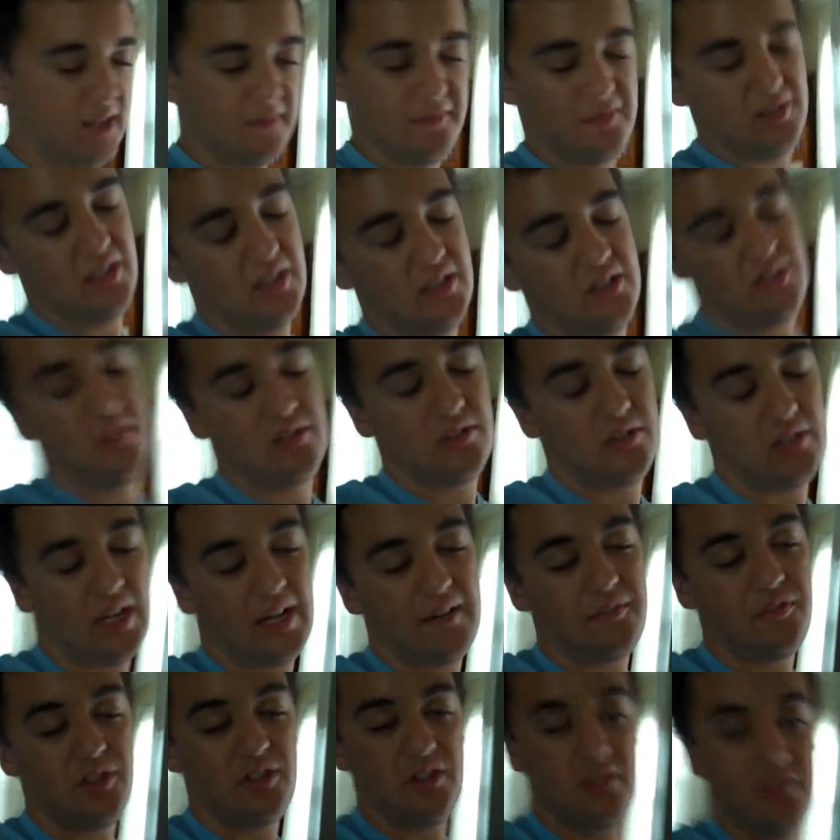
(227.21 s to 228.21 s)
because
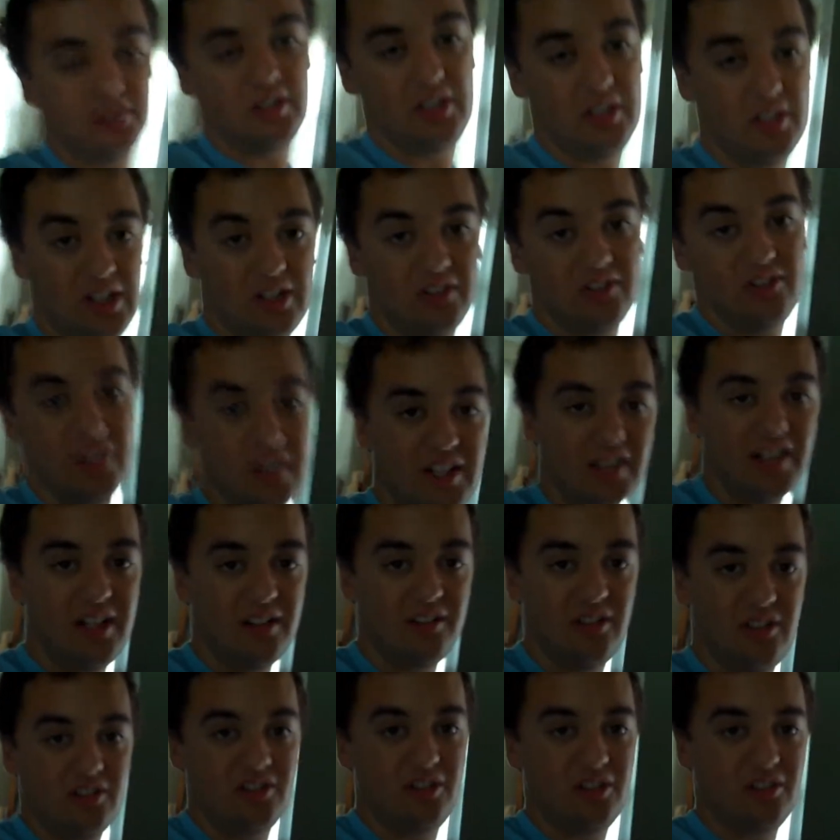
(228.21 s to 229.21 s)
after you suggest
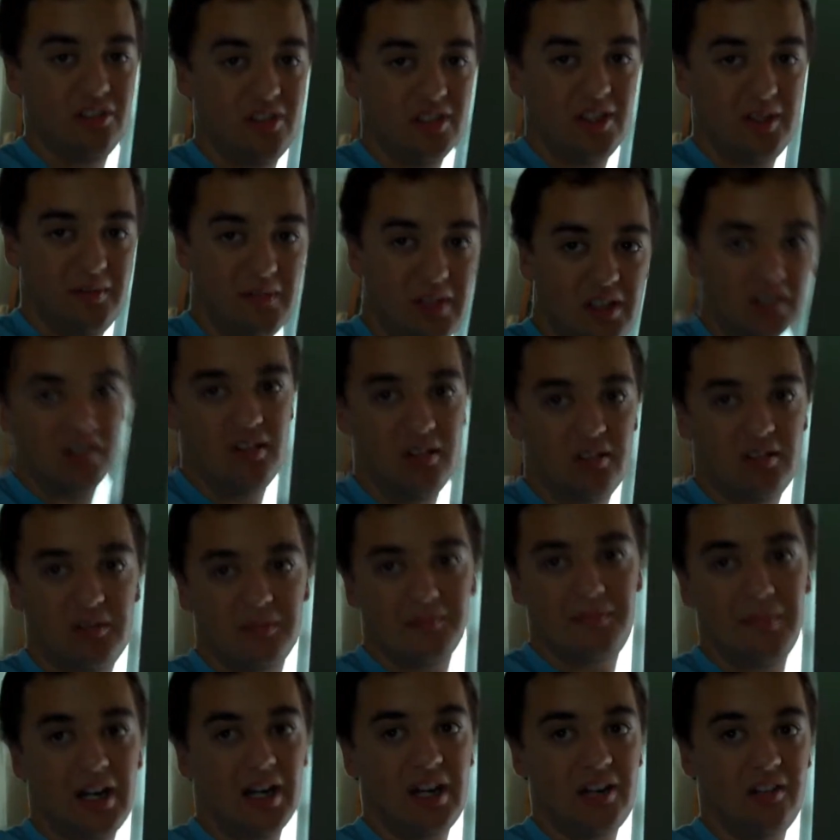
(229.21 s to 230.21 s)
songs, you'll see me
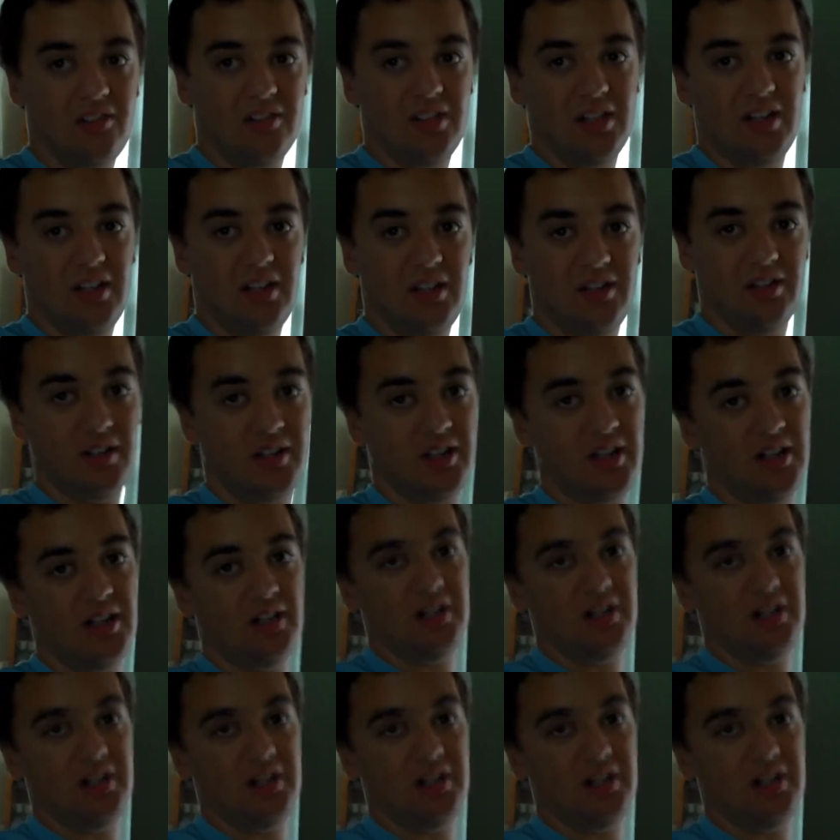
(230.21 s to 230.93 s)
practicing guitar,